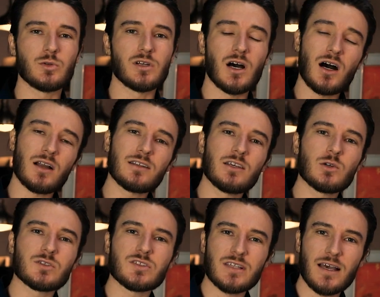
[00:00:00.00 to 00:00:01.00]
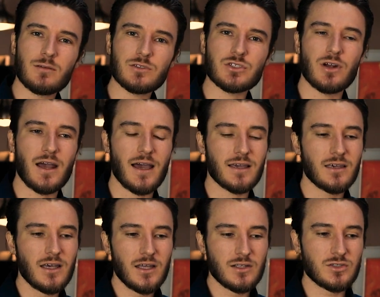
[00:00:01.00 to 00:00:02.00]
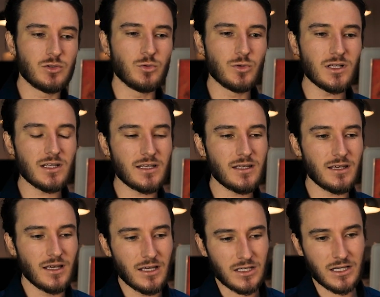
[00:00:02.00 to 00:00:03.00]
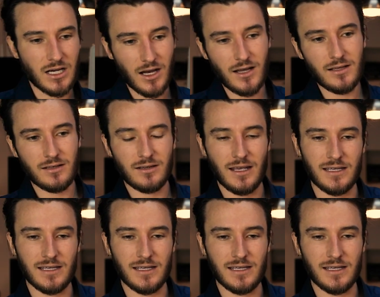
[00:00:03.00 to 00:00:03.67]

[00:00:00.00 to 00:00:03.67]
to an audio soundtrack to really cut